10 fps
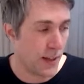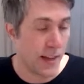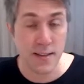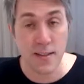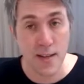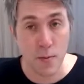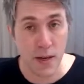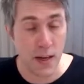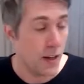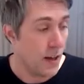gets a
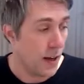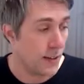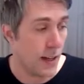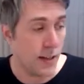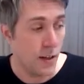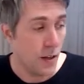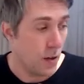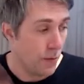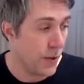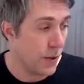snippet and then
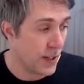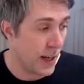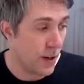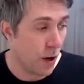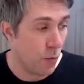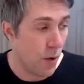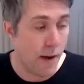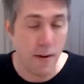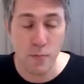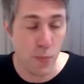fills it in on
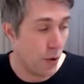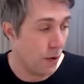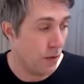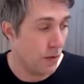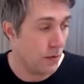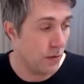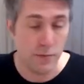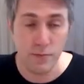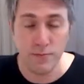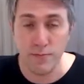where I put
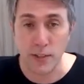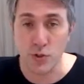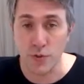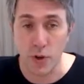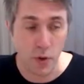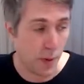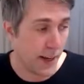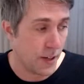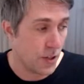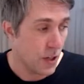that stuff on the
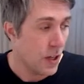page.